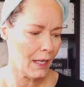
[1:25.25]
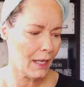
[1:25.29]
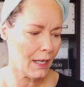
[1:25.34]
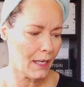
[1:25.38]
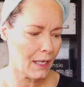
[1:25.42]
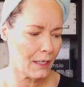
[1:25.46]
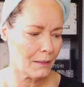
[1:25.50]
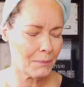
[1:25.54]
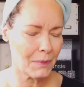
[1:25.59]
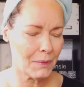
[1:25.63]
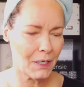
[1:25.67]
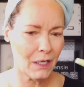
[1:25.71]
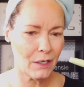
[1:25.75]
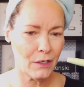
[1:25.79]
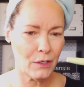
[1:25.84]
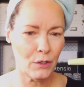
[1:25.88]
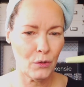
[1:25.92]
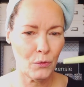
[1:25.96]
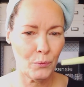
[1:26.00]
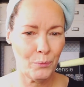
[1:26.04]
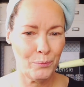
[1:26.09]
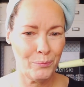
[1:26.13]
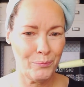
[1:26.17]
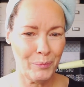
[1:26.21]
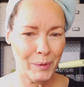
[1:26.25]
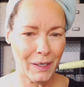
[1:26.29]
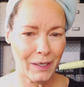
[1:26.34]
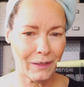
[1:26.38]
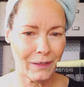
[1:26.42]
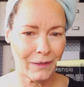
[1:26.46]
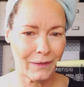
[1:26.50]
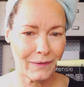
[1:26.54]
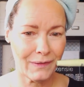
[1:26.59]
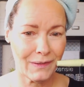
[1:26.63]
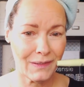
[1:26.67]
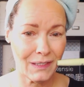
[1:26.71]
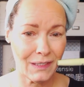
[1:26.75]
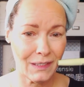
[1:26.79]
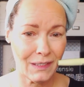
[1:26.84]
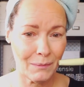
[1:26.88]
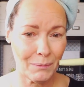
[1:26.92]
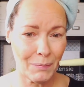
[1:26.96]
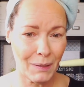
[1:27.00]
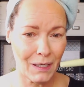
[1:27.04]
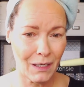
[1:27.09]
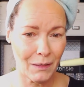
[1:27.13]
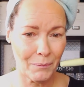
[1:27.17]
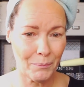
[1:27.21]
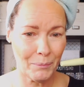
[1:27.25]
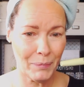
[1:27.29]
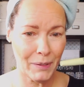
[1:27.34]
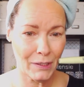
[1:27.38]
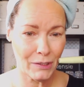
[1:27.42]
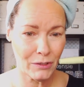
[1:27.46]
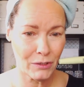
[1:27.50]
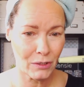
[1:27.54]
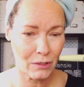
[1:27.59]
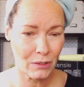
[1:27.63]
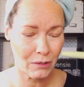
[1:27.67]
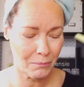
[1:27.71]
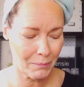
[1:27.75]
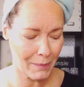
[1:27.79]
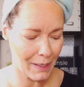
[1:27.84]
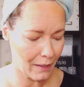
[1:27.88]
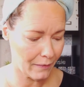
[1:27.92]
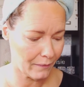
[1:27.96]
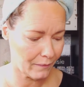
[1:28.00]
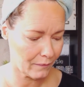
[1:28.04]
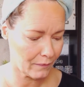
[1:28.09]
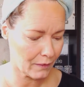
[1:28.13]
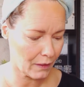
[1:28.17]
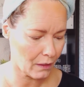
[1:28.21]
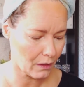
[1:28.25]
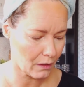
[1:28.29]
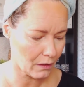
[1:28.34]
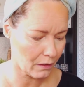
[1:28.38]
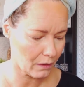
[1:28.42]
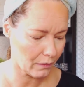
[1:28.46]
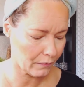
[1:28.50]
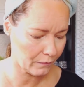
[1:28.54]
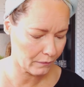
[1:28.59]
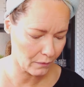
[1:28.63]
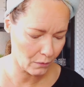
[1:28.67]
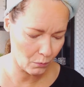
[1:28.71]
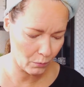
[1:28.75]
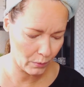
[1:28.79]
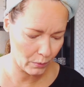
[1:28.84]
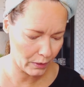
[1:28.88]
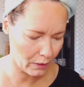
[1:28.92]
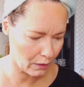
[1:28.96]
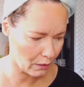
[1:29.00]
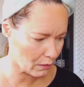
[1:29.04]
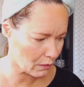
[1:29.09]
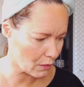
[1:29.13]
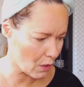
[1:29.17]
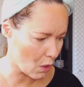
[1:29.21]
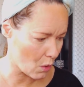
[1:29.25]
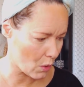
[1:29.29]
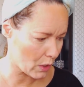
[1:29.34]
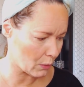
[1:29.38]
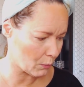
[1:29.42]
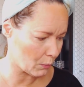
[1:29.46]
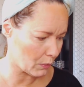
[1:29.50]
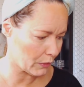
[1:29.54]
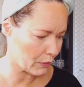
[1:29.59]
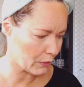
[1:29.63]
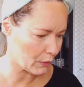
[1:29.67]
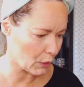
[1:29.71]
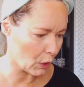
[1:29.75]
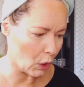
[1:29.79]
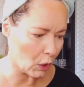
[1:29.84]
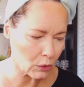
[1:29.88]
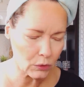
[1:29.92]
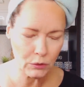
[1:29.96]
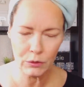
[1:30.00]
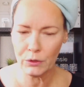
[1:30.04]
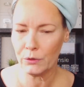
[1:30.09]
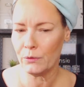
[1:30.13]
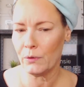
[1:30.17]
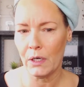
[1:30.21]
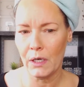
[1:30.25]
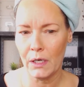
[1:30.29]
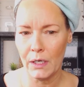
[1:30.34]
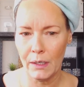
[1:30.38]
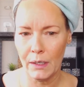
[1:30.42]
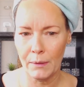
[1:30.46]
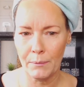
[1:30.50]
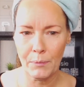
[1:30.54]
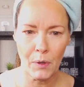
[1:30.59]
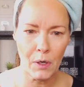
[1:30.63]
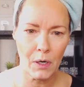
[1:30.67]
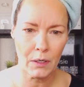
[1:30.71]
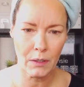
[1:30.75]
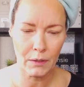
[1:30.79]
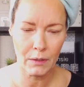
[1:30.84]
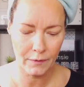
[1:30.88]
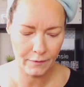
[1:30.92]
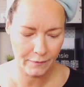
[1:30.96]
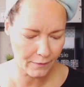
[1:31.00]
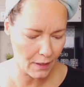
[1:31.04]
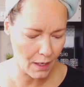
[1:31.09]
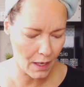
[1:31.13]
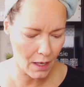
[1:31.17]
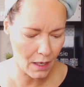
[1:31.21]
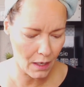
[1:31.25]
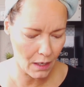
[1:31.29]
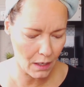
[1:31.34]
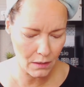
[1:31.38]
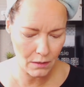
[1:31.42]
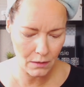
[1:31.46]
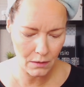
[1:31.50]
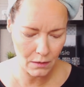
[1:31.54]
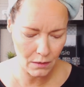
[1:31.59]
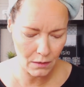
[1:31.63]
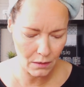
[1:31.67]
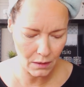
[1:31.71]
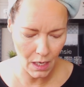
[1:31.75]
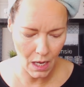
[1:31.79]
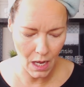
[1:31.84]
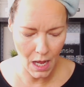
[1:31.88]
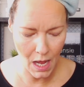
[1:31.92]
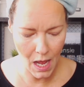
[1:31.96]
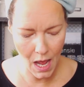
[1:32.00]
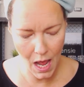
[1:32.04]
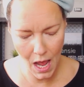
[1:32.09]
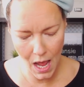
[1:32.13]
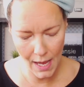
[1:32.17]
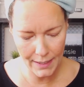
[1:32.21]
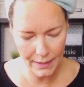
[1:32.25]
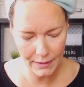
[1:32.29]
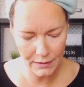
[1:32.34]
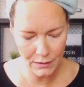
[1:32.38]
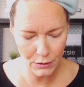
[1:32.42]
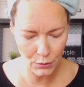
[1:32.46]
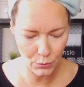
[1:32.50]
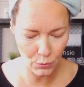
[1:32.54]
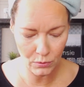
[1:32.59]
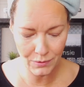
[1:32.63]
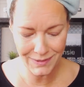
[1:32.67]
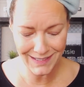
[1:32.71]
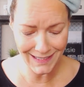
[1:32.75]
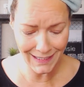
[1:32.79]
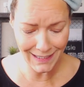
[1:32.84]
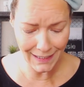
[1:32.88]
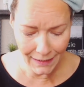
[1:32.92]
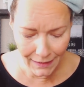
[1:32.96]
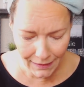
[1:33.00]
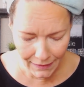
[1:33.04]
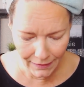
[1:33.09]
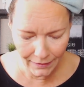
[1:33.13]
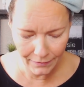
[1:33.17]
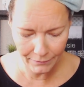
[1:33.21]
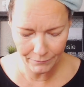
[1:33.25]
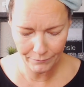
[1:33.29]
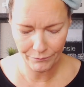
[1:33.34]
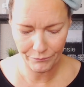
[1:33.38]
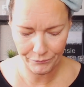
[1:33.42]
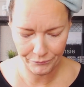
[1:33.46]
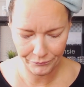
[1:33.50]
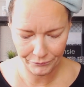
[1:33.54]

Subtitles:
and my new Ipsy by Petra mascara. So we are going with all new eye products on the eye today.